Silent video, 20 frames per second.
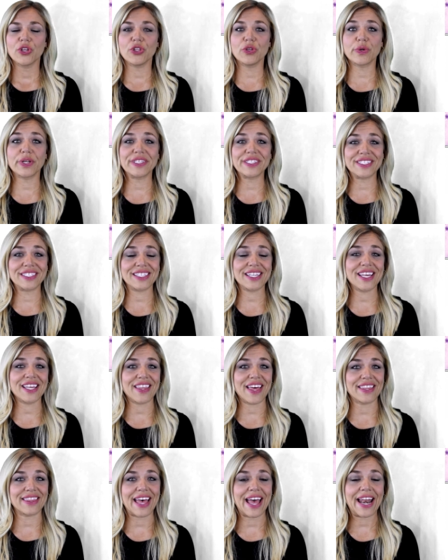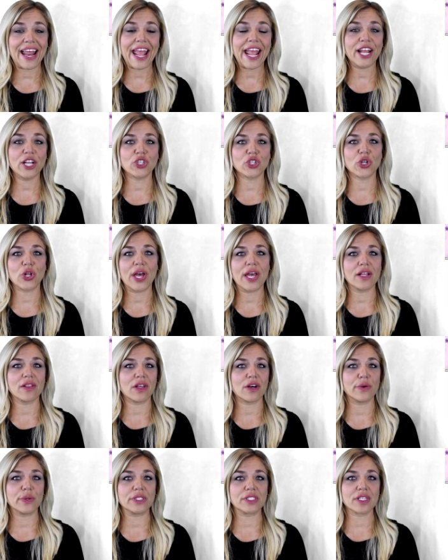You can see that that angel
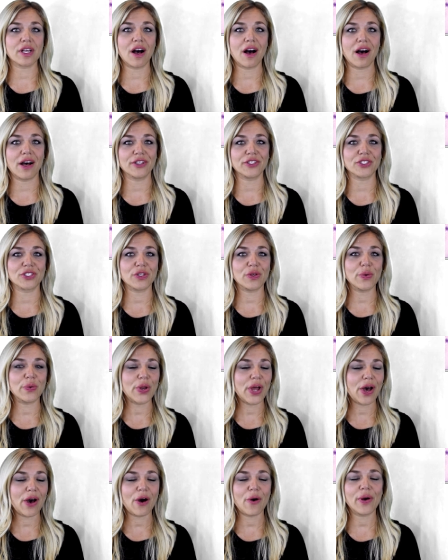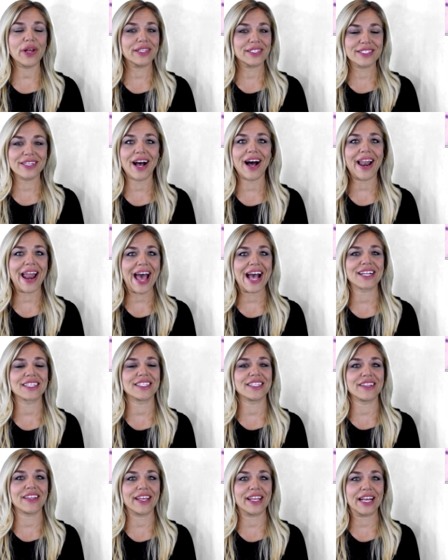halo is gone, so you know it's not
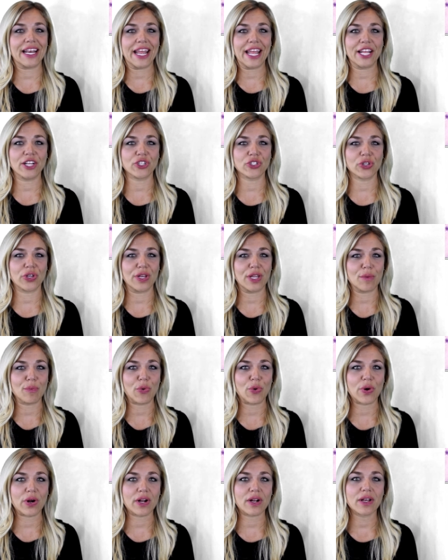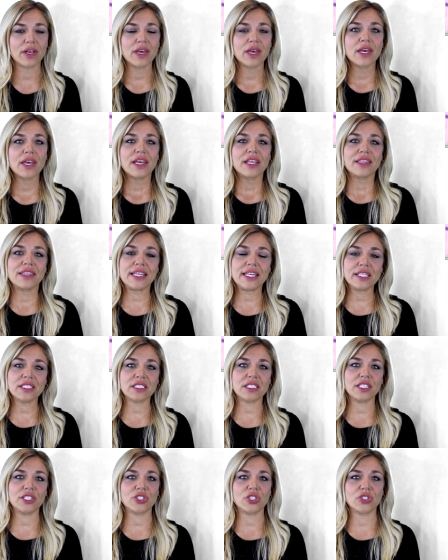acting like an angel anymore. These
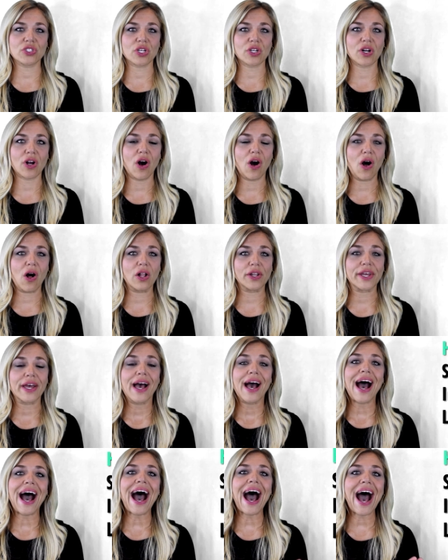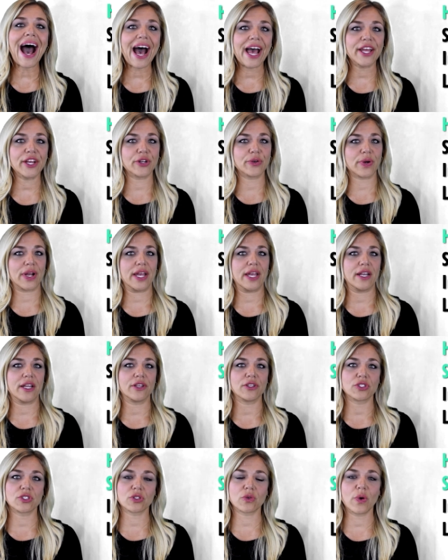lesions are called
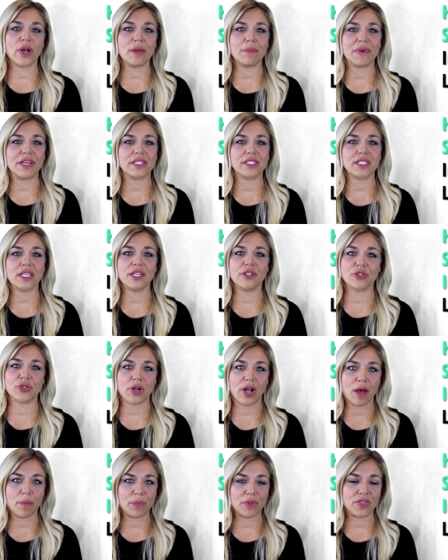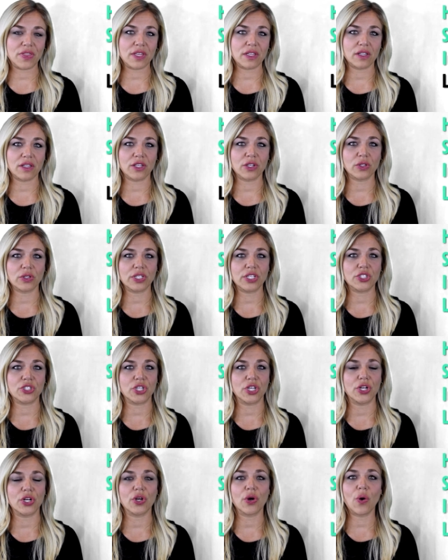high-grade squamous intraepithelial
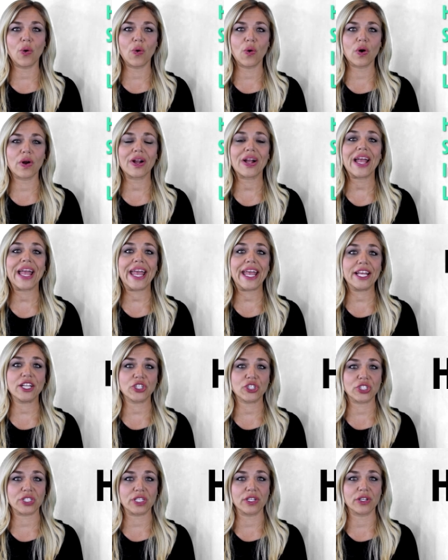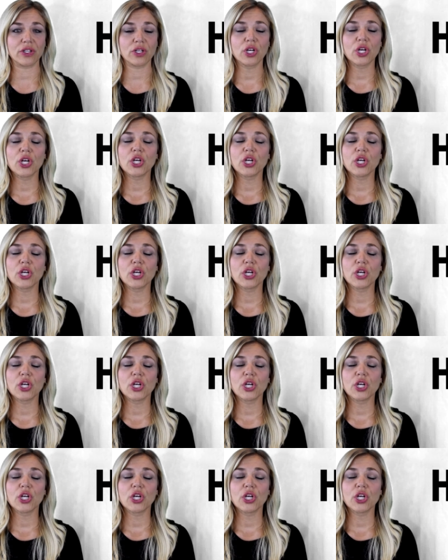lesion, or HSIL.